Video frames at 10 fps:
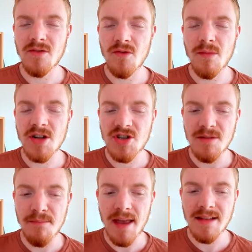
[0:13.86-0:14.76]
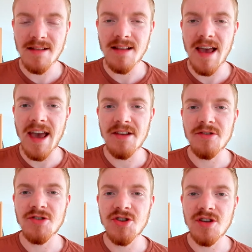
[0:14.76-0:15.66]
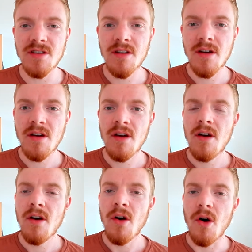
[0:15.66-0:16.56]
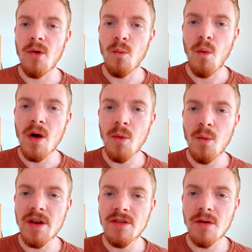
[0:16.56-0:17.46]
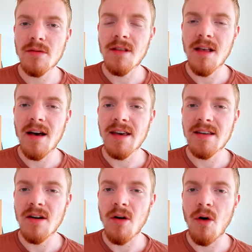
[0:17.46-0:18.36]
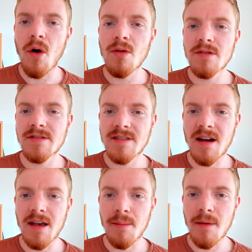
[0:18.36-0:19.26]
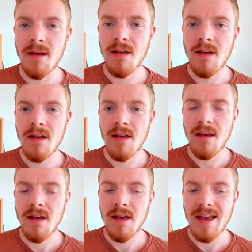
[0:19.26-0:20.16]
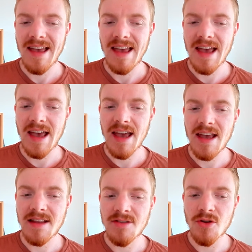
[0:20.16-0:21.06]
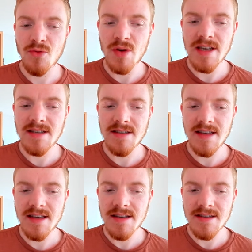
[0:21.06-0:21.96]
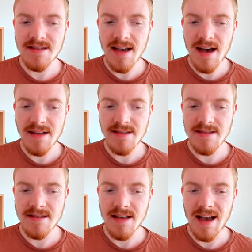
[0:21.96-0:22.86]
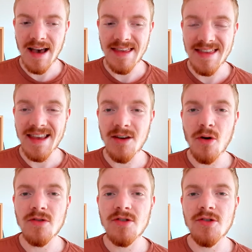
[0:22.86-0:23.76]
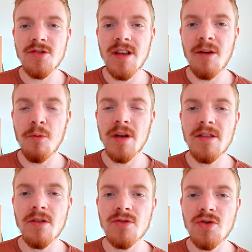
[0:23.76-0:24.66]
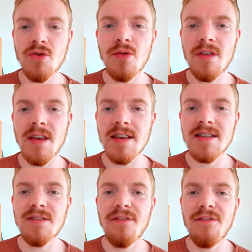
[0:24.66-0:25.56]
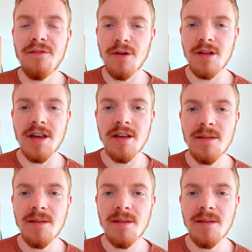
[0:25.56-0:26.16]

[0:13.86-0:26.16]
much mental energy on what we don't like all the time. And the reason is that I think also that we don't do things fully.